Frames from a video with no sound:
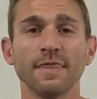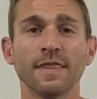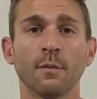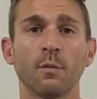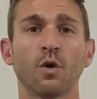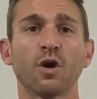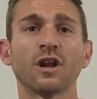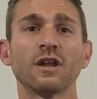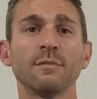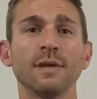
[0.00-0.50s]

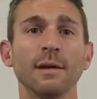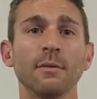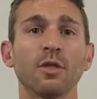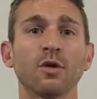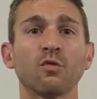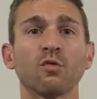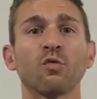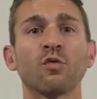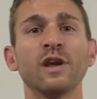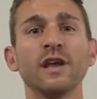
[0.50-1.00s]
then we're going to be
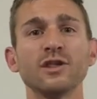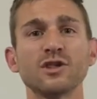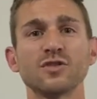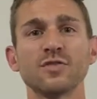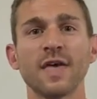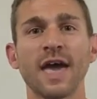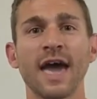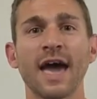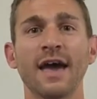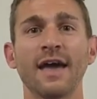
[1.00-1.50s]
able to
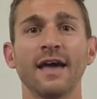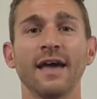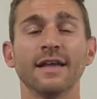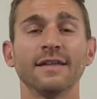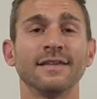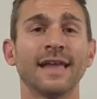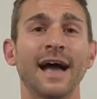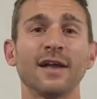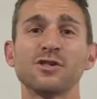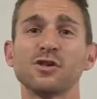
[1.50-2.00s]
reach
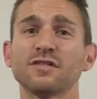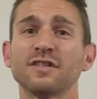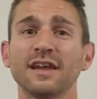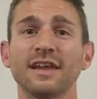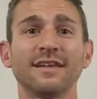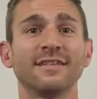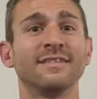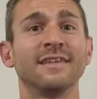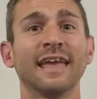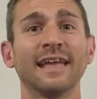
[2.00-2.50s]
that not just
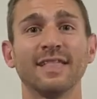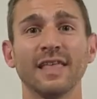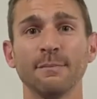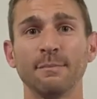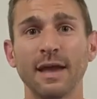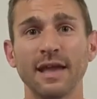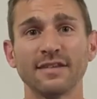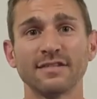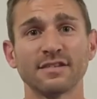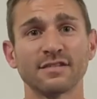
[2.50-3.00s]
on a
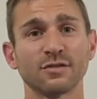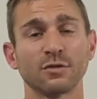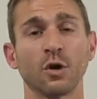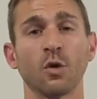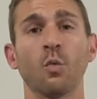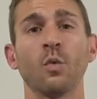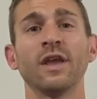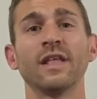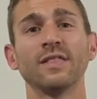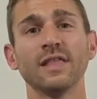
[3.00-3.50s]
daily basis
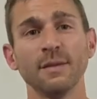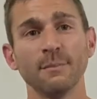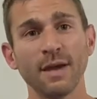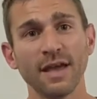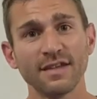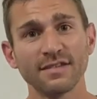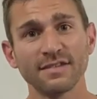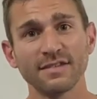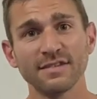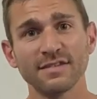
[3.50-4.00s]
or a weekly
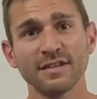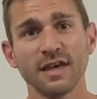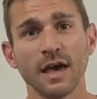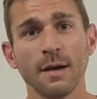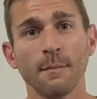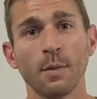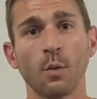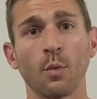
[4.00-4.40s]
basis,